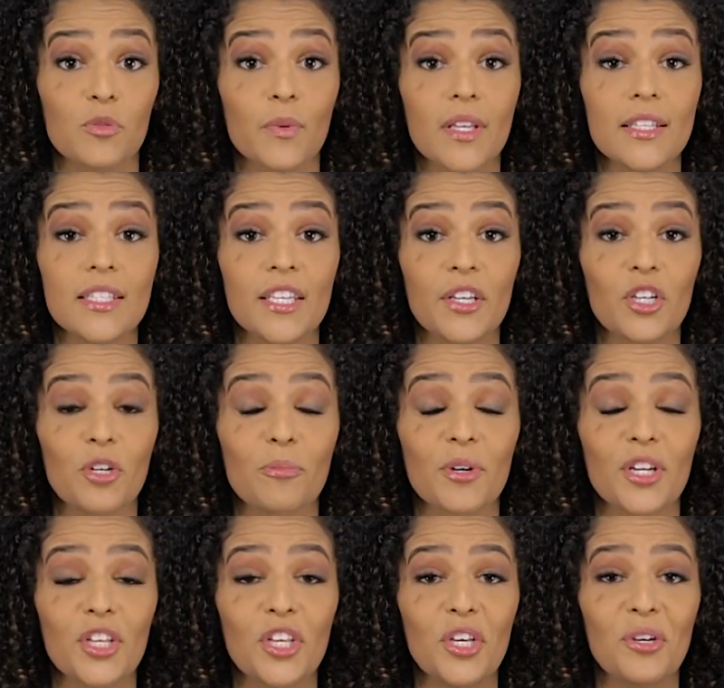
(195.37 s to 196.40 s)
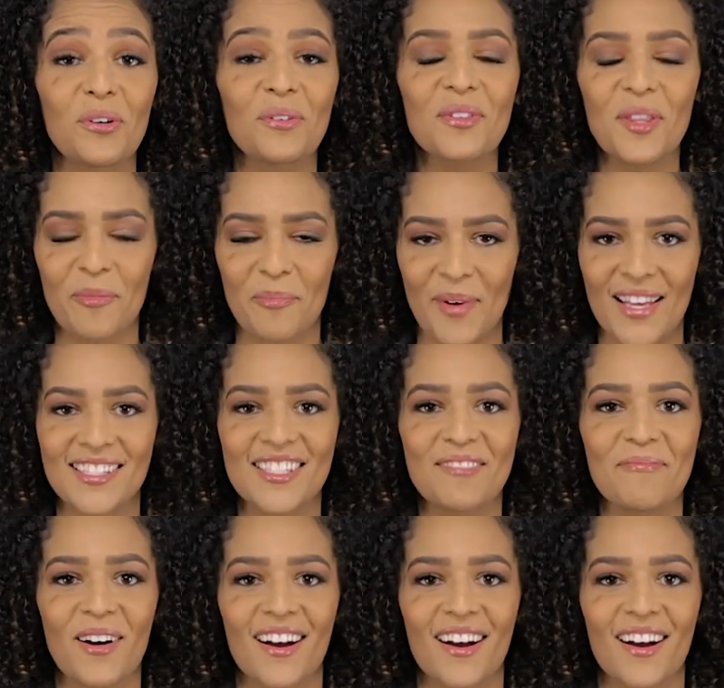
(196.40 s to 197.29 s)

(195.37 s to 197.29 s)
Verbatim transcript: as we continue to bring you the best in